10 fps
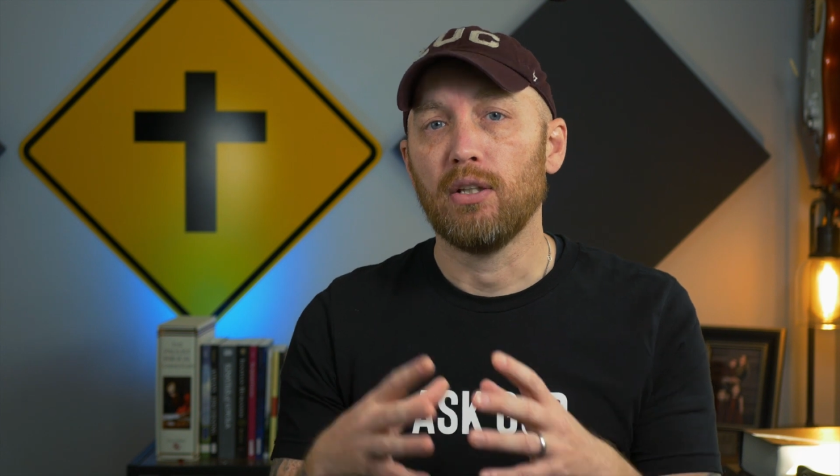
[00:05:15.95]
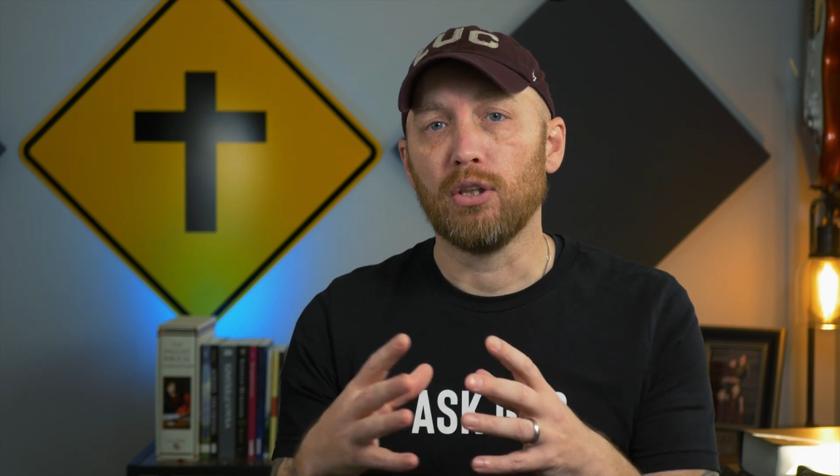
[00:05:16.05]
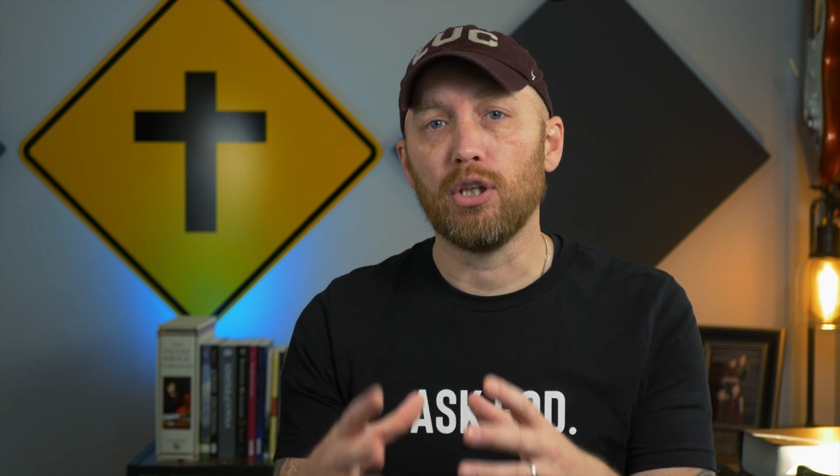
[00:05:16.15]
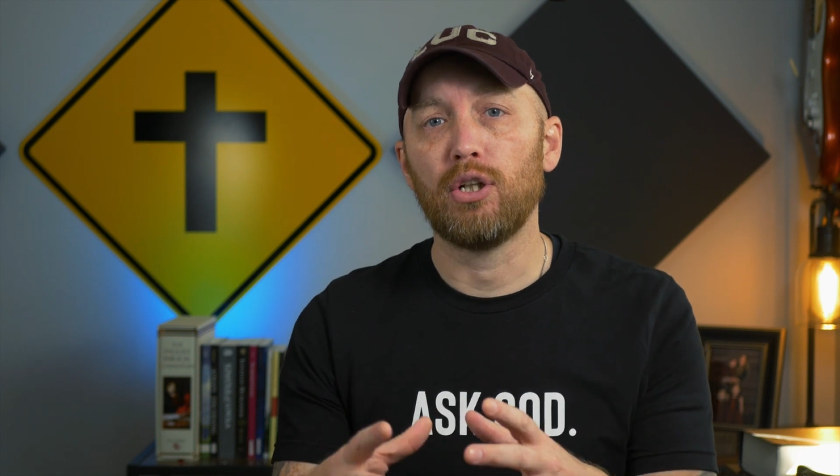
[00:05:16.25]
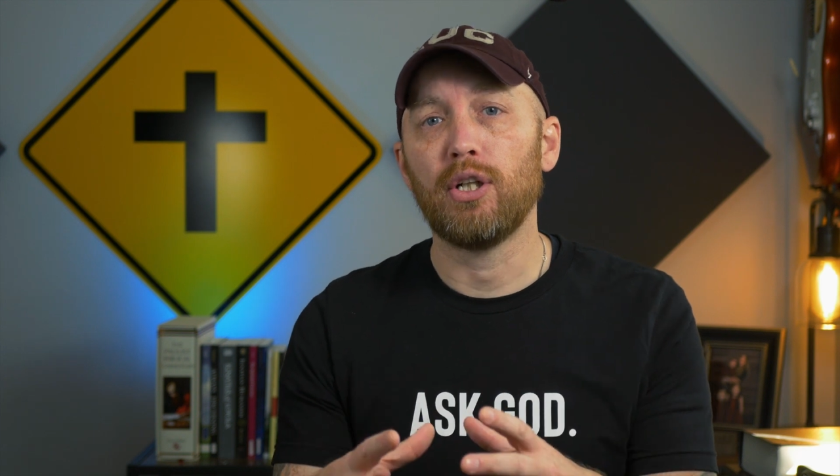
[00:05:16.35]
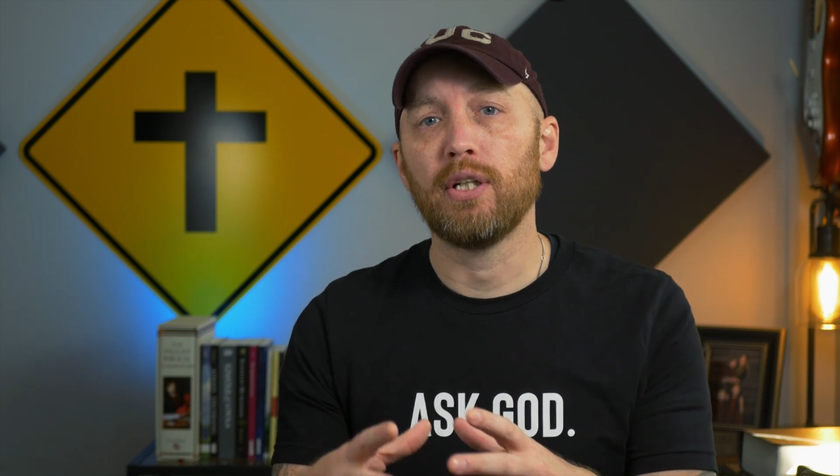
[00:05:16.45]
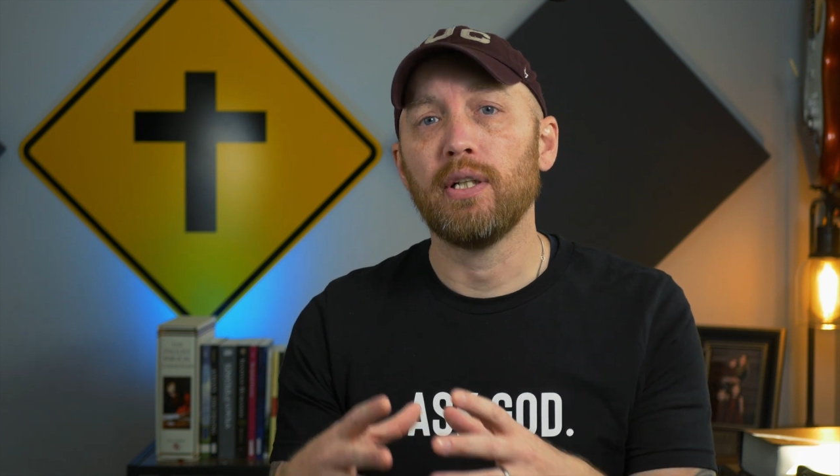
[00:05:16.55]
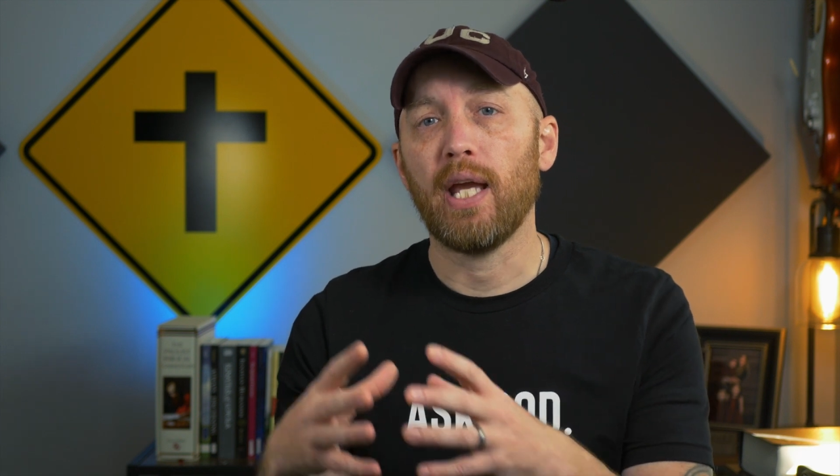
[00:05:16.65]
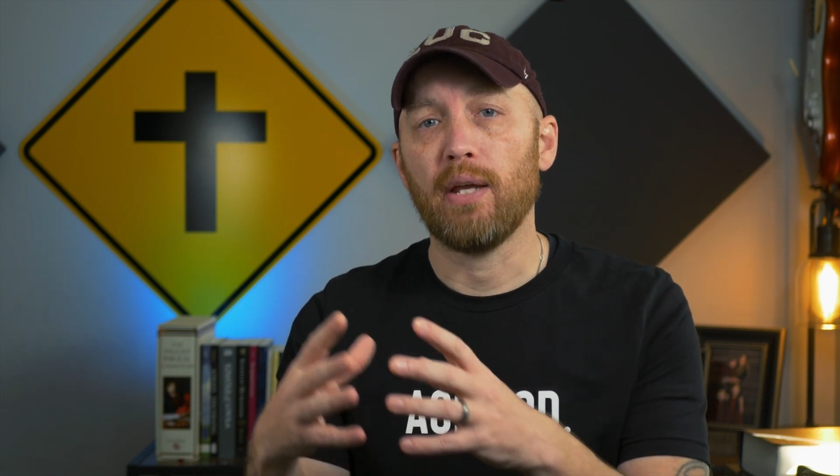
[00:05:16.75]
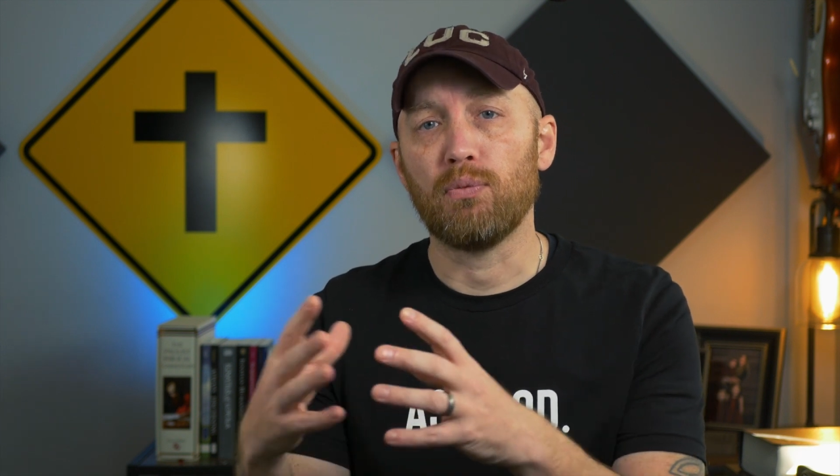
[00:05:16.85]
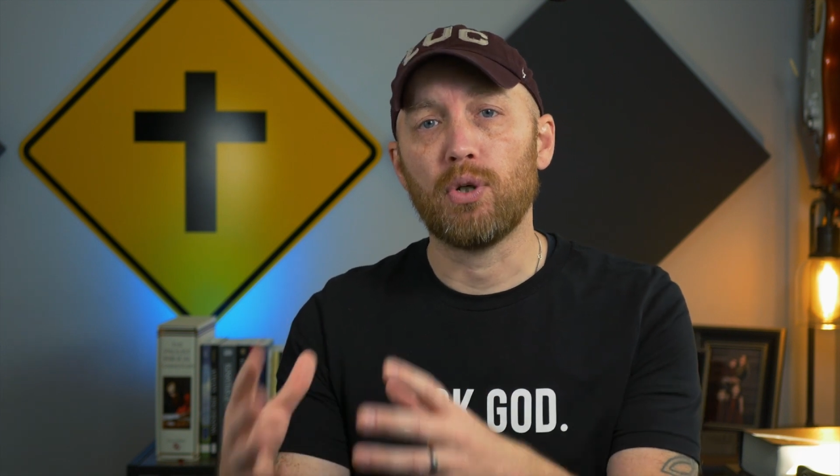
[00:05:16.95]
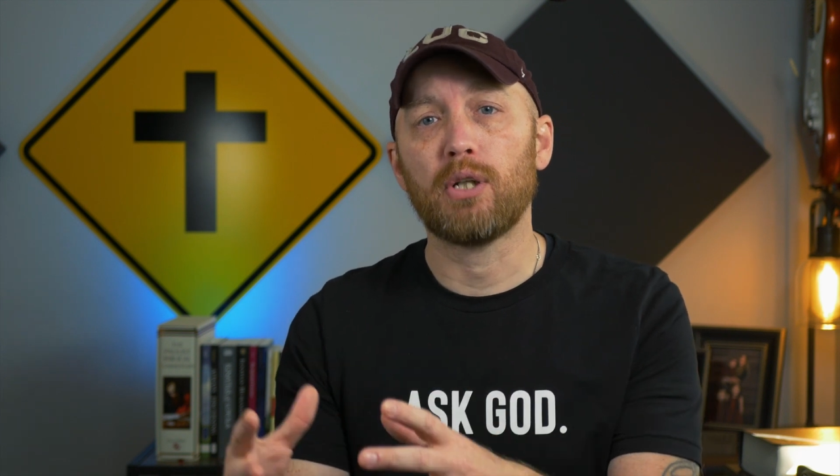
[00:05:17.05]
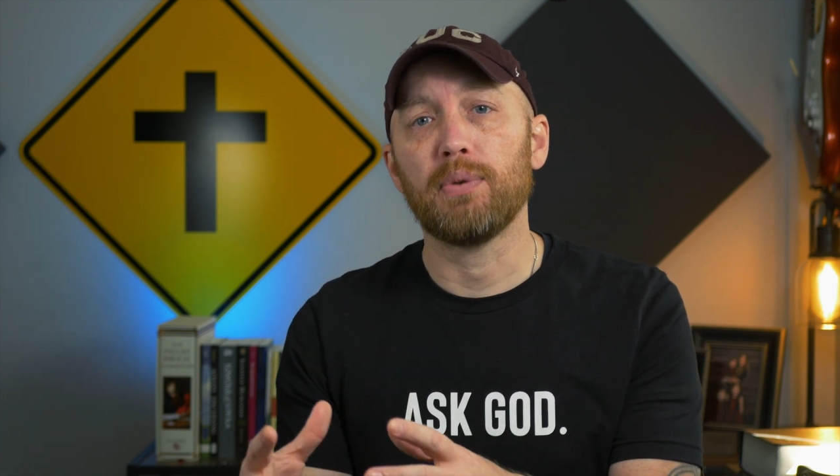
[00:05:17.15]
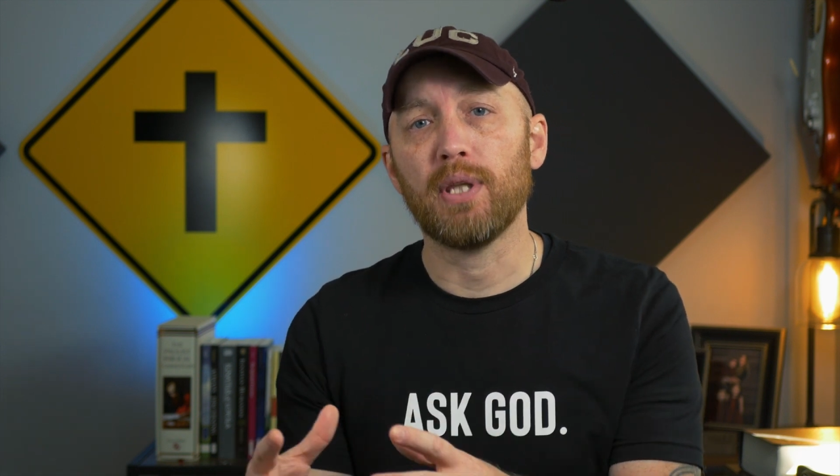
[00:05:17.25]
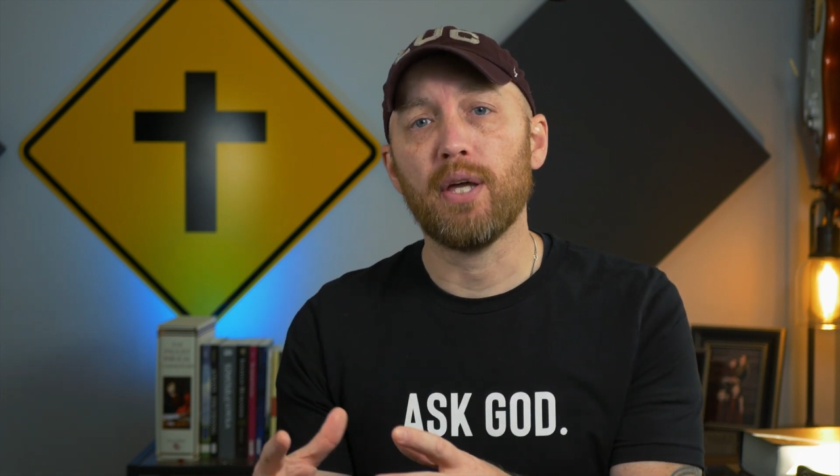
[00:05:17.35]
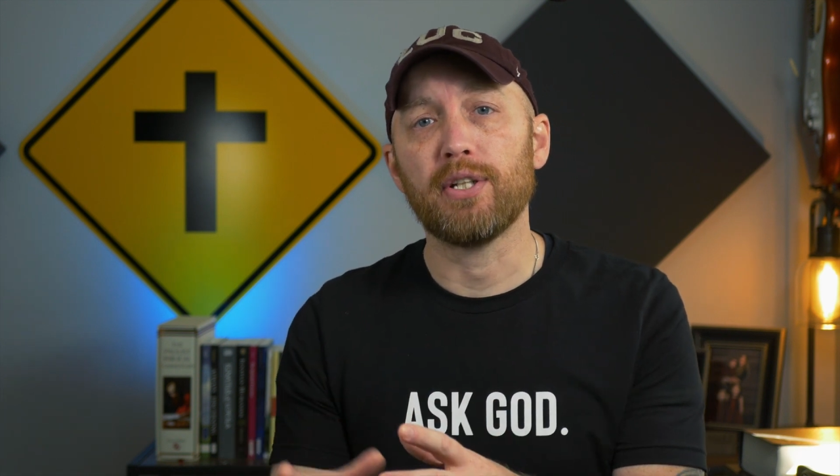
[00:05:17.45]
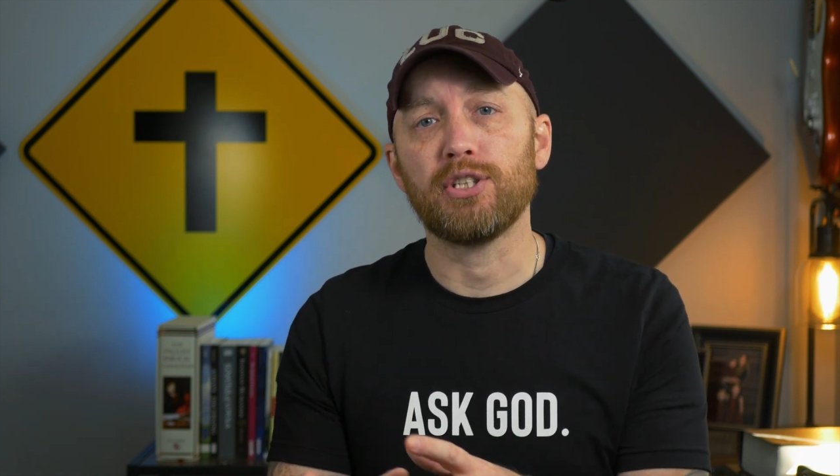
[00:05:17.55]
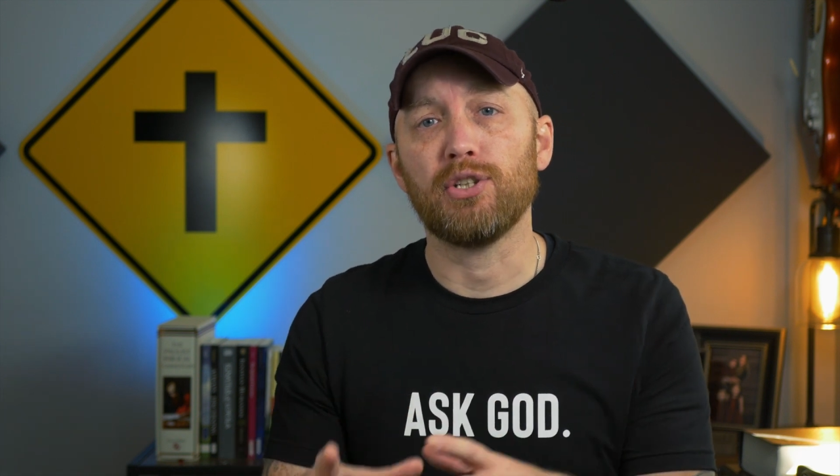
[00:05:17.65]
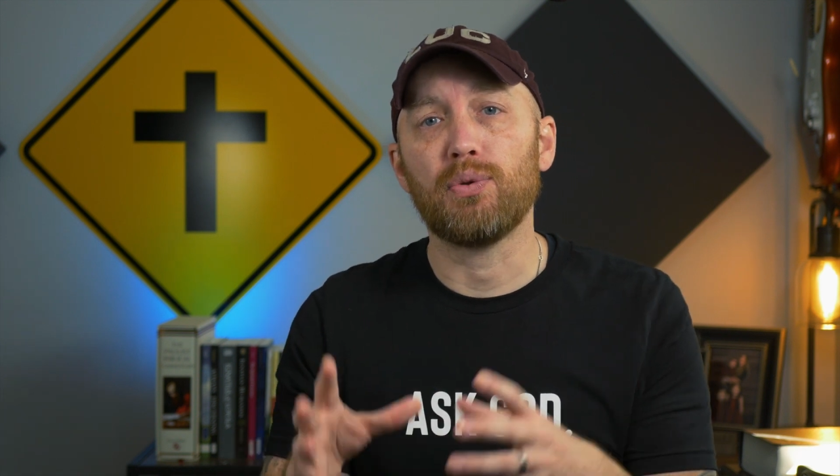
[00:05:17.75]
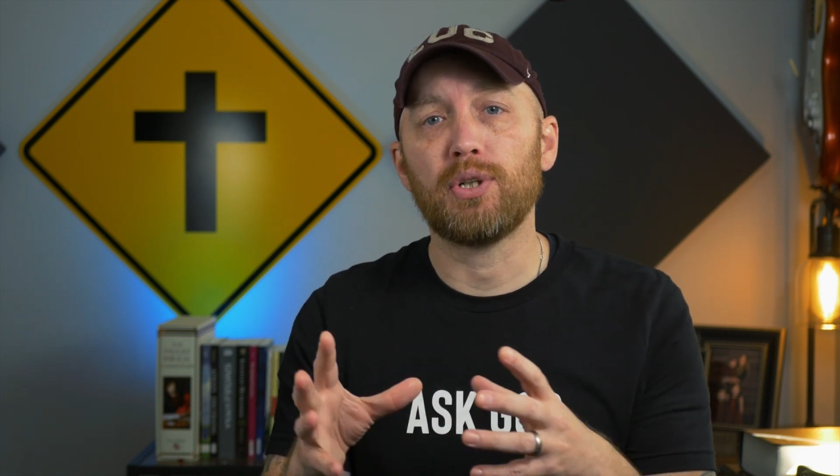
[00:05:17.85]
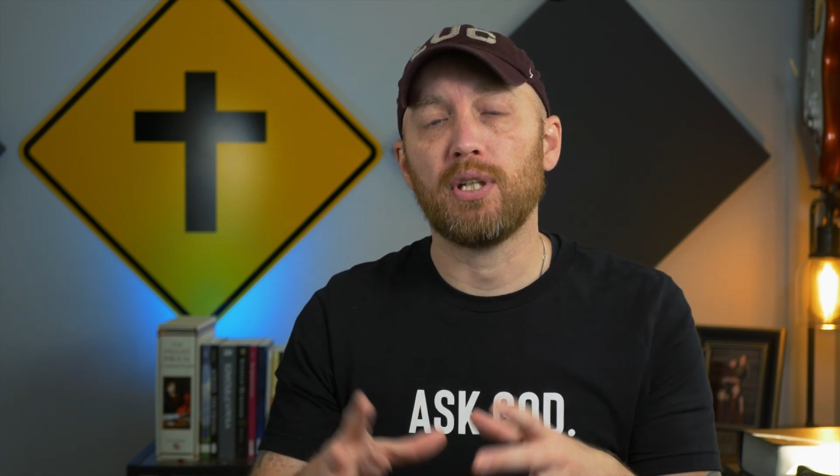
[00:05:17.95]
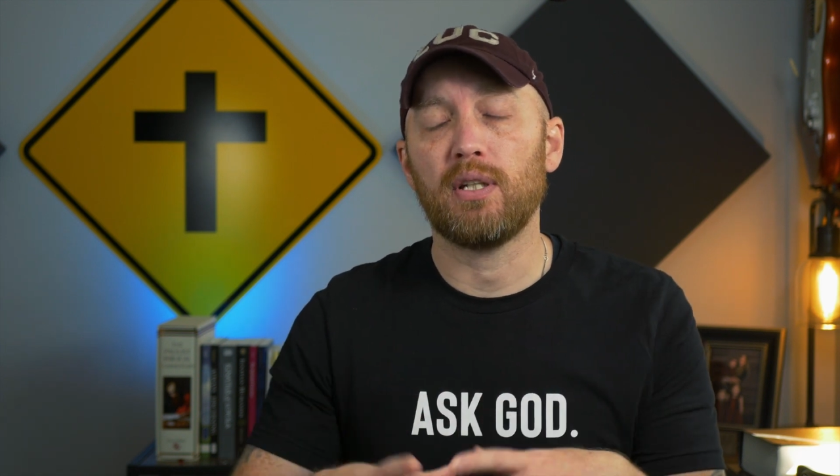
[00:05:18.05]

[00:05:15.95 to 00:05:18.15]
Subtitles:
learn, and work with others in order